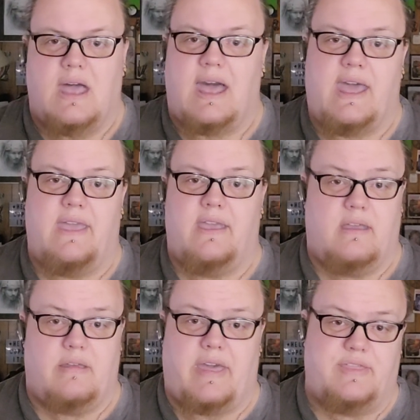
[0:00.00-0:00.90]
I
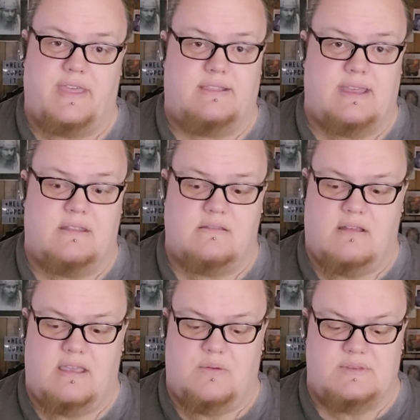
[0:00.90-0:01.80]
think that
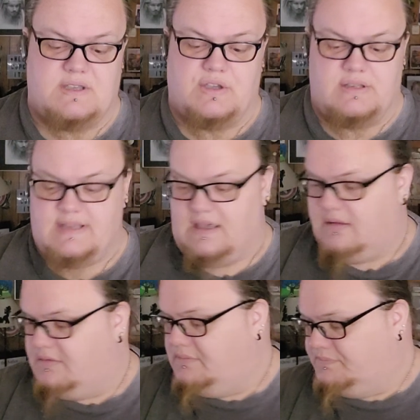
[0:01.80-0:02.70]
it was a good
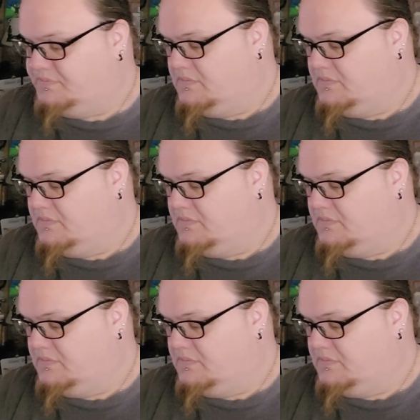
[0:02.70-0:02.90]
deal.